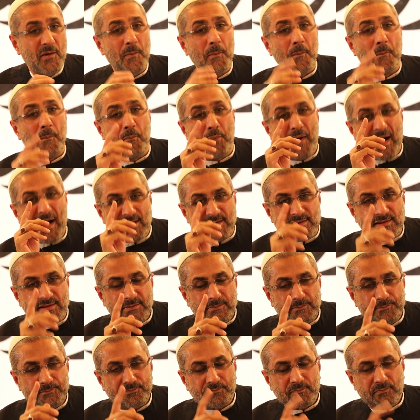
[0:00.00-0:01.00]
But
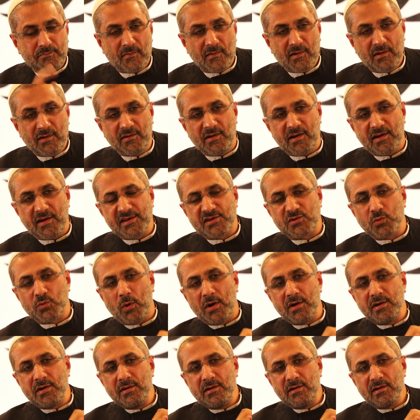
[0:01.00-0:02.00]
there is
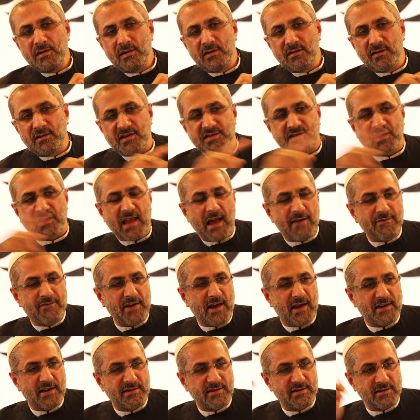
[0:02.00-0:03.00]
one, there's a
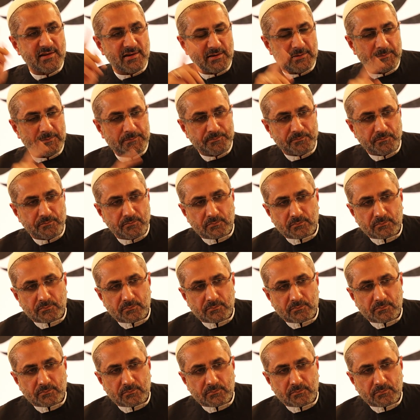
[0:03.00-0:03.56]
caveat here.